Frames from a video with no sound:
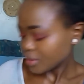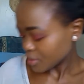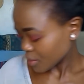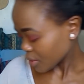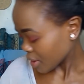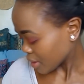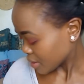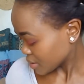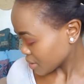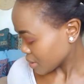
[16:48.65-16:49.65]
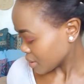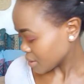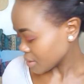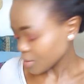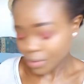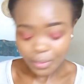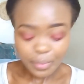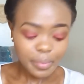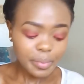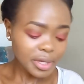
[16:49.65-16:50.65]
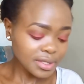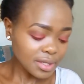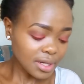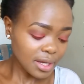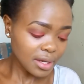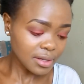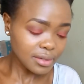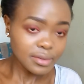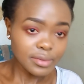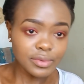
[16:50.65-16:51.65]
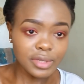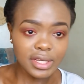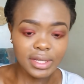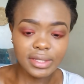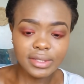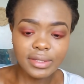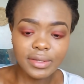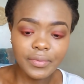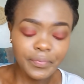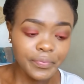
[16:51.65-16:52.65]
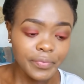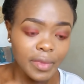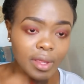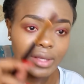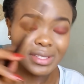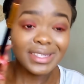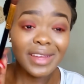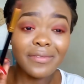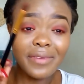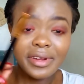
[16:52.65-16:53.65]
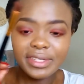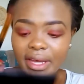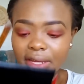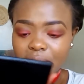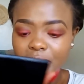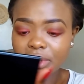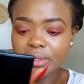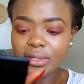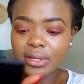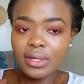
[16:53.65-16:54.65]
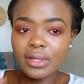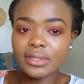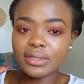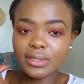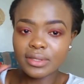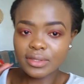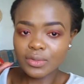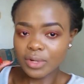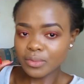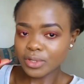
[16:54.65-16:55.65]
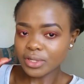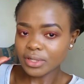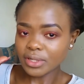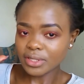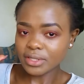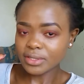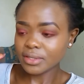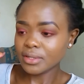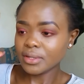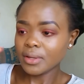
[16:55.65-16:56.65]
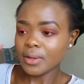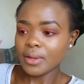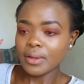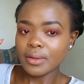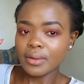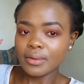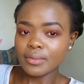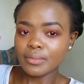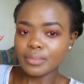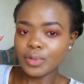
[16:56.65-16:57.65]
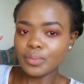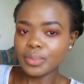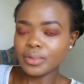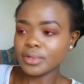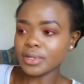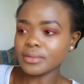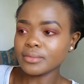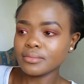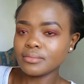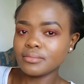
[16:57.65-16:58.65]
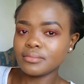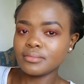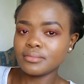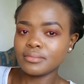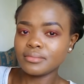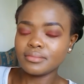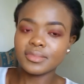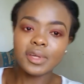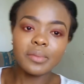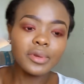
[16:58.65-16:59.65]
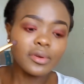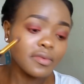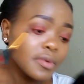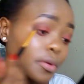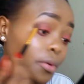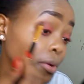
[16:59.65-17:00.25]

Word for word: so that it, you know, picks the color really nice. Just a very tiny bit. Just see what I'm doing? I just whoop and tap it off,